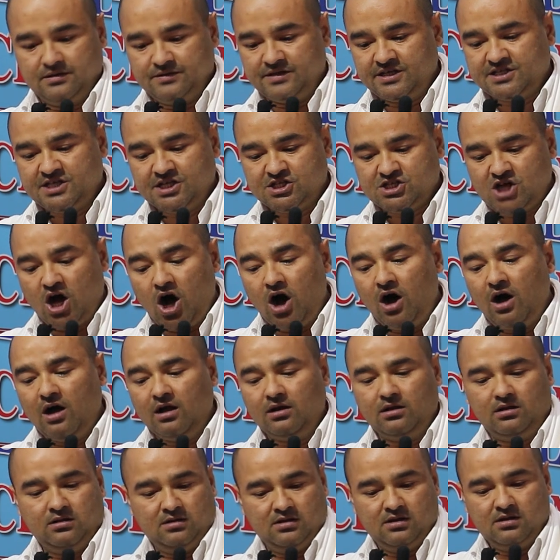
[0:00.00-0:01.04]
This is
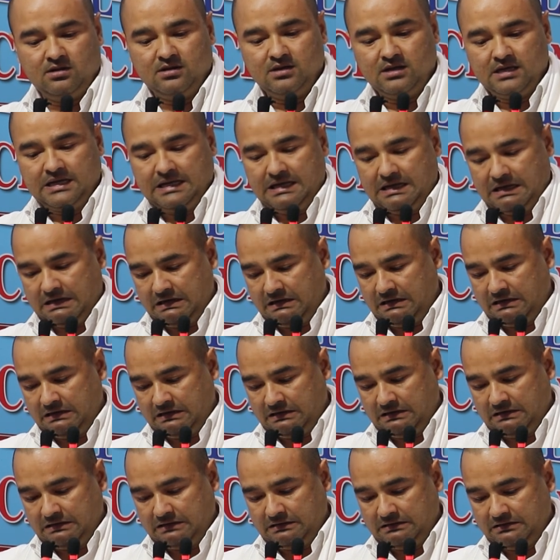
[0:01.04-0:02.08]

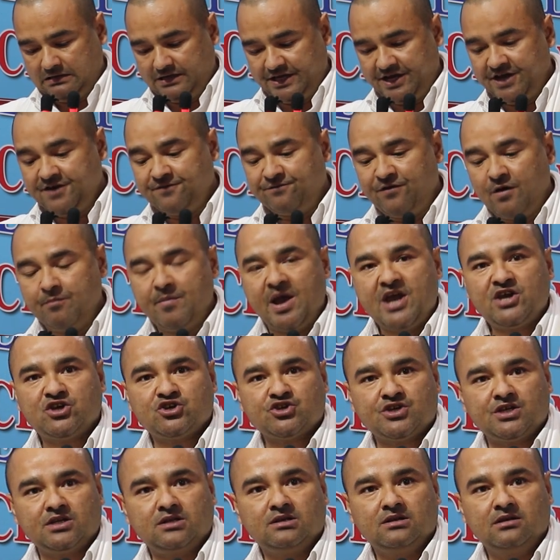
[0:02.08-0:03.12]
all
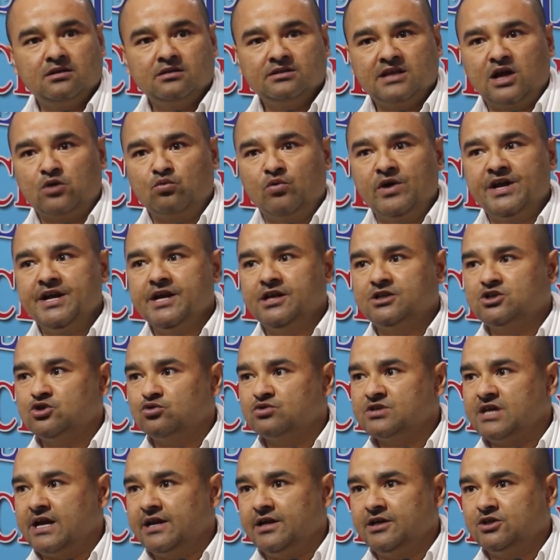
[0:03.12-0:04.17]
information that we need
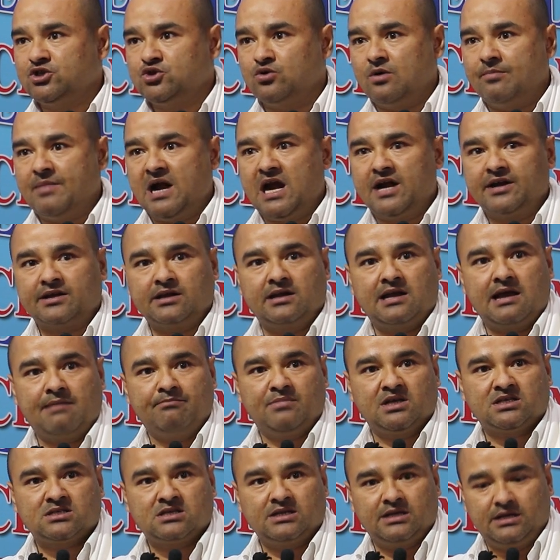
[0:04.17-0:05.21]
to send it to American
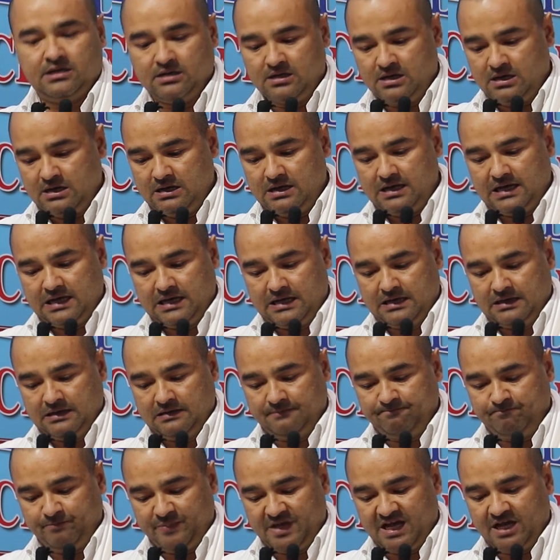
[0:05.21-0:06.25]
Embassy
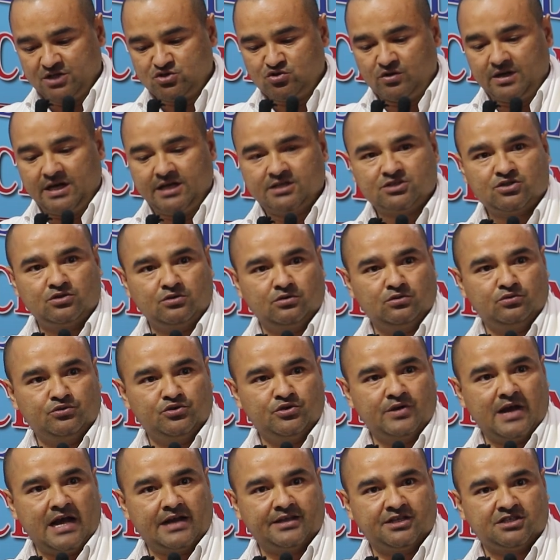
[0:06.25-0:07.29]
as well as the
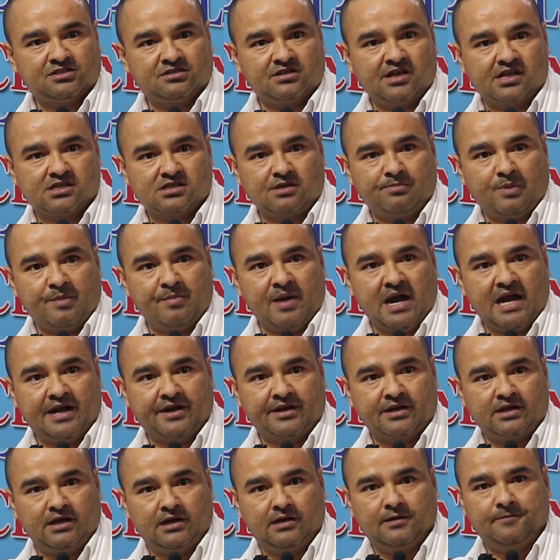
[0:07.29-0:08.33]
United States of
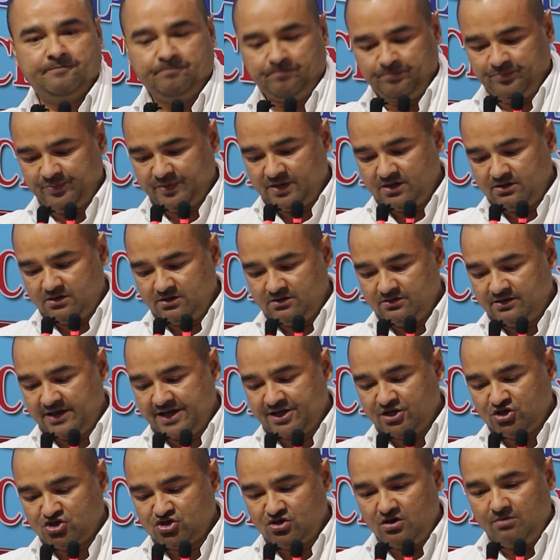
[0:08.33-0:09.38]
America.
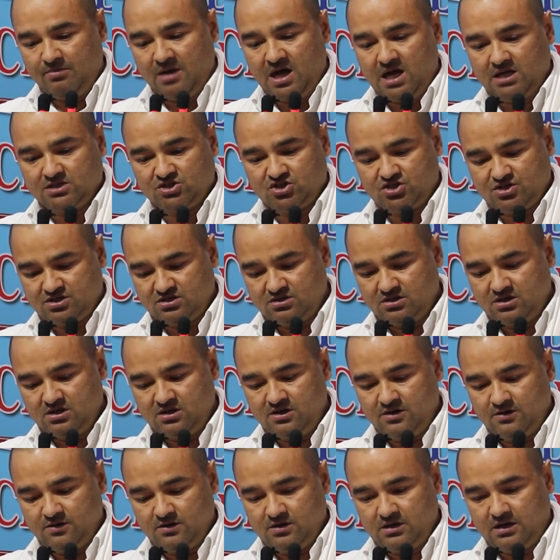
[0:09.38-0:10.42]
Thank you so much
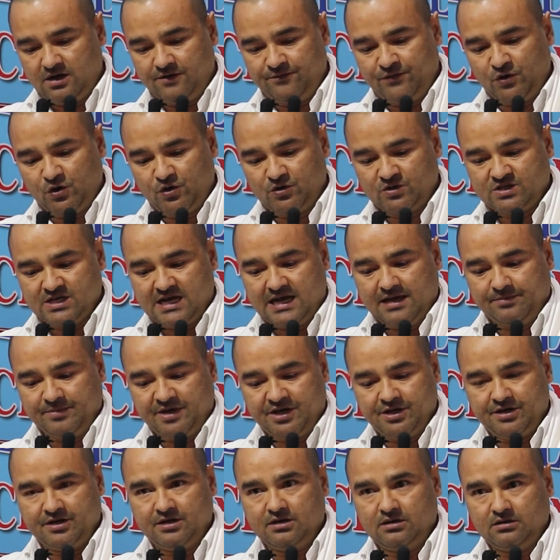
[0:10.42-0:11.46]
for your
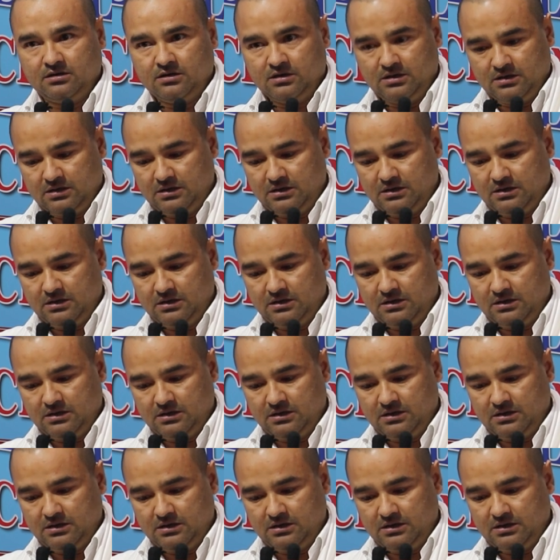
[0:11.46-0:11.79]
time here